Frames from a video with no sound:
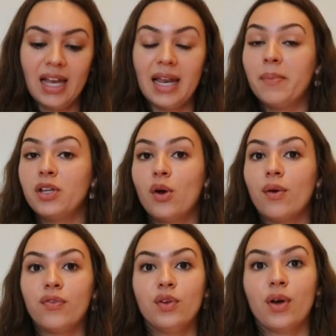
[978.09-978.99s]
Let me know
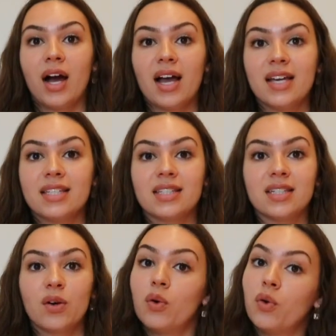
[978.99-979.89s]
if you guys
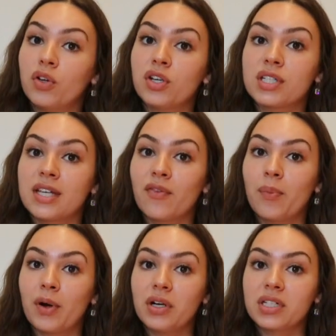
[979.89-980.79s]
order yourself a
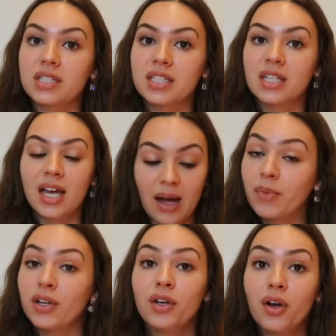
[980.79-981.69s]
box.
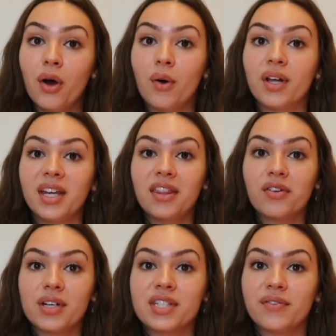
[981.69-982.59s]
I'm gonna go and eat
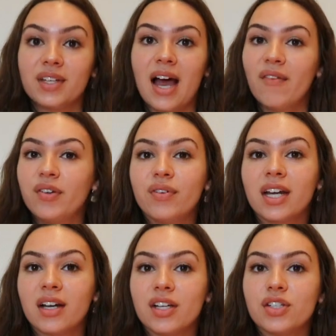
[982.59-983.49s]
the rest of it. I haven't even
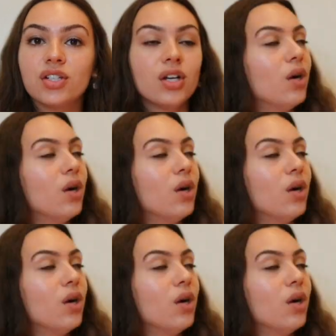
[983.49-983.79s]
had lunch.